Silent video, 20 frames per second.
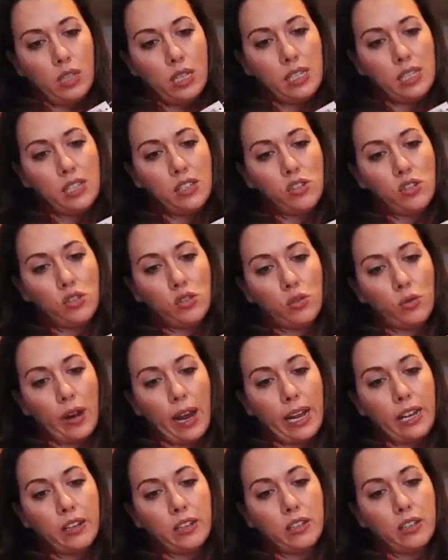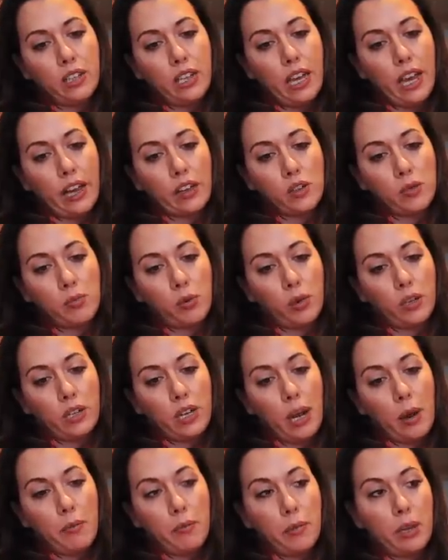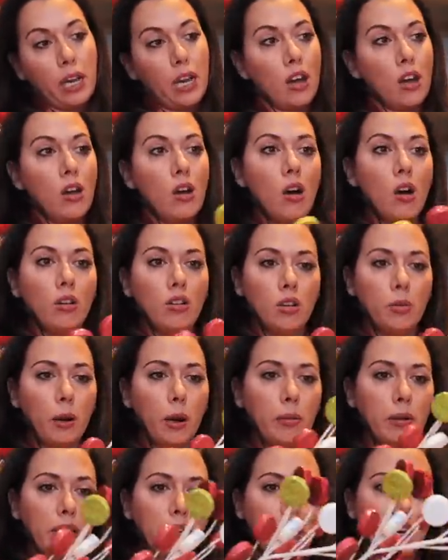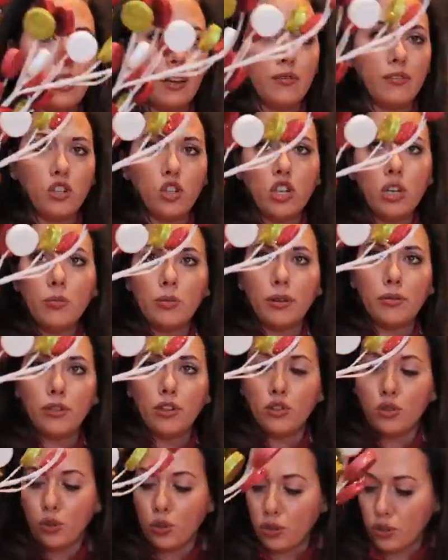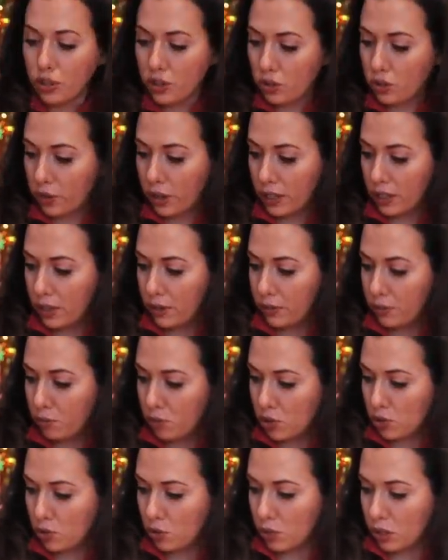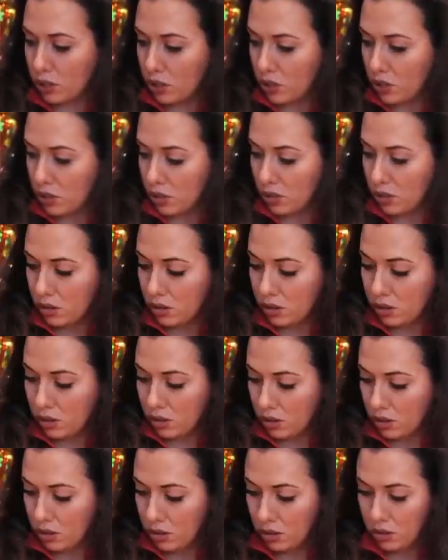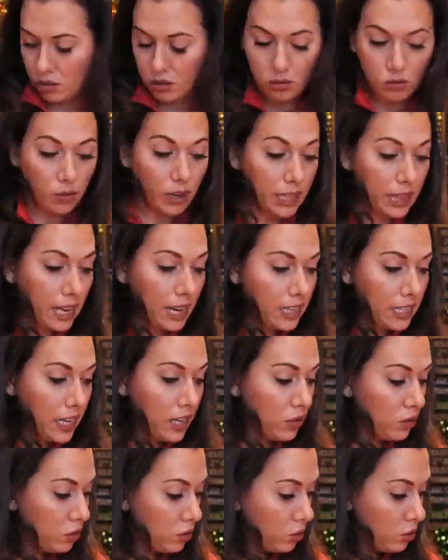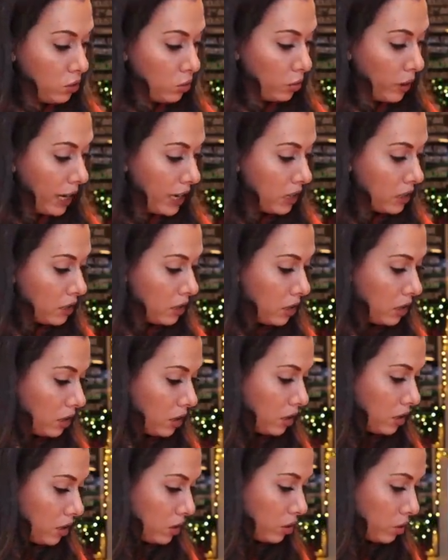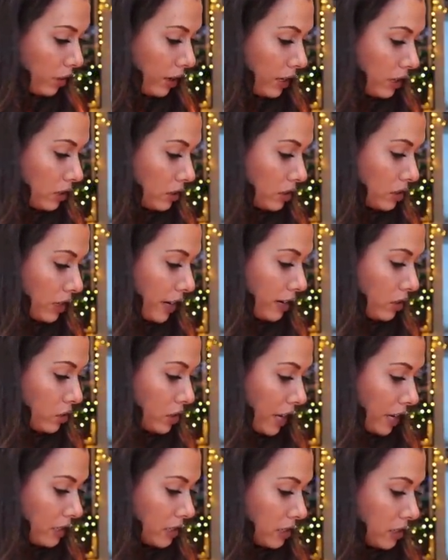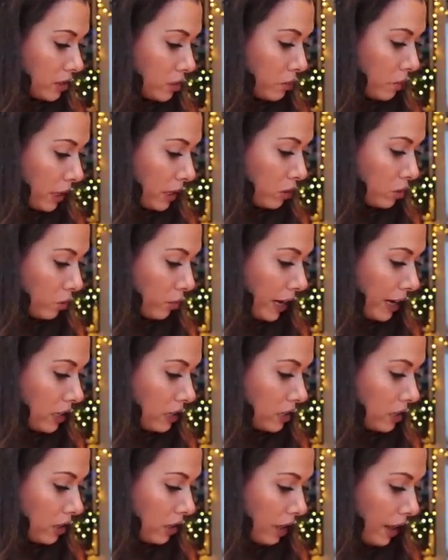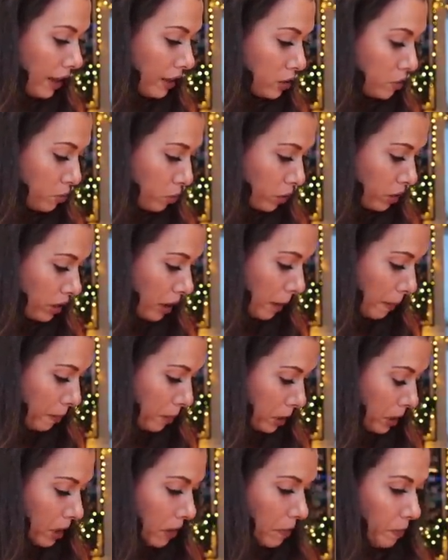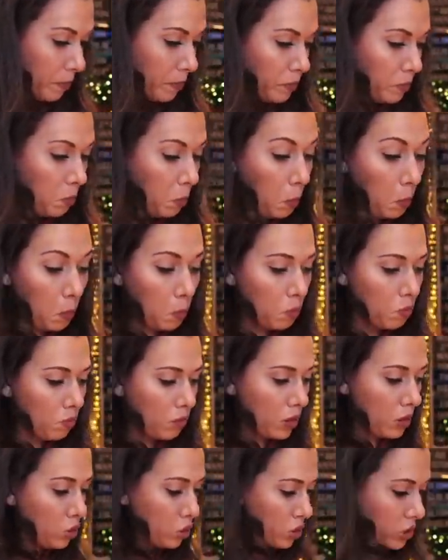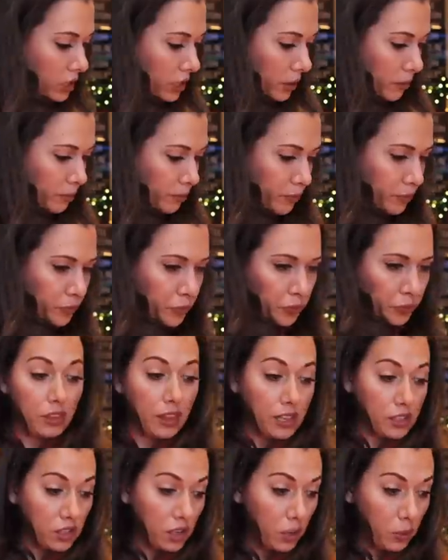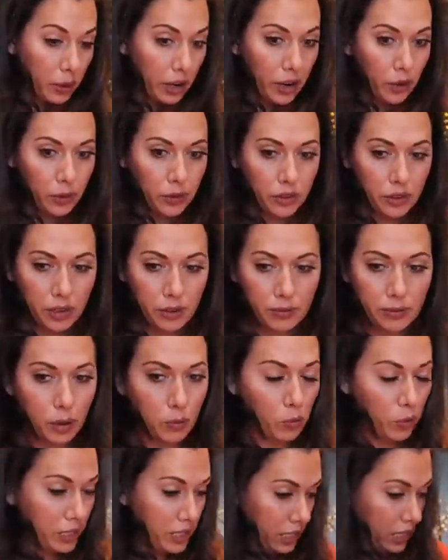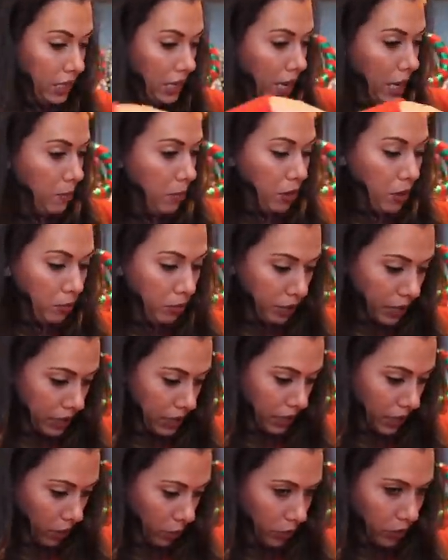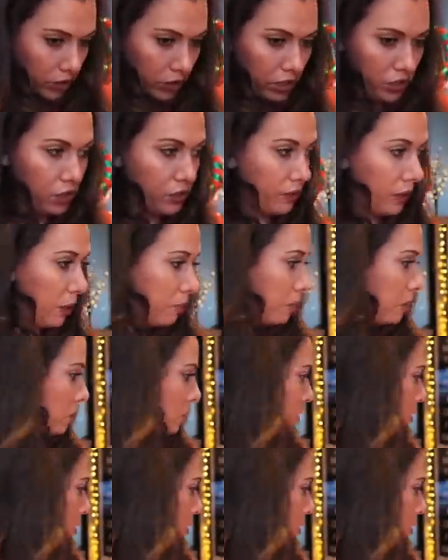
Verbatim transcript: This is direct export company. You probably get it even cheaper if you just order it directly from the source. Write that down. Direct, direct designers excellence by direct export company. Hmm, interesting. That's not where I ordered it from. What's the name of the place I ordered this from?